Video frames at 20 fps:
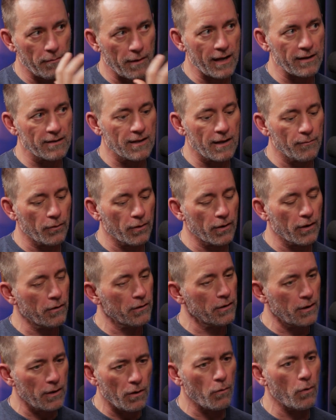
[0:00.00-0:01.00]
that standpoint, you go,
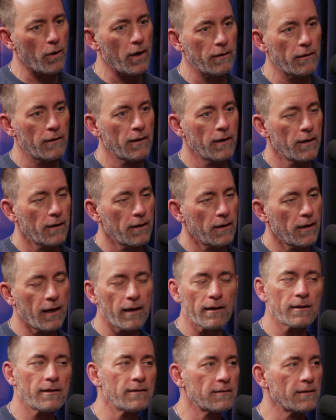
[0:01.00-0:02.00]
you know what?
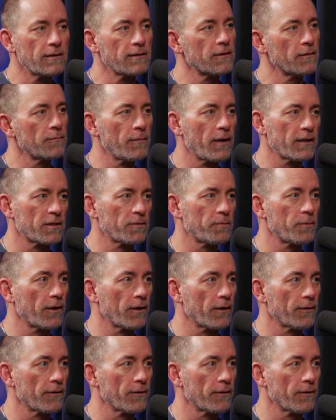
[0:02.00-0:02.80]
At least he's in my spirit.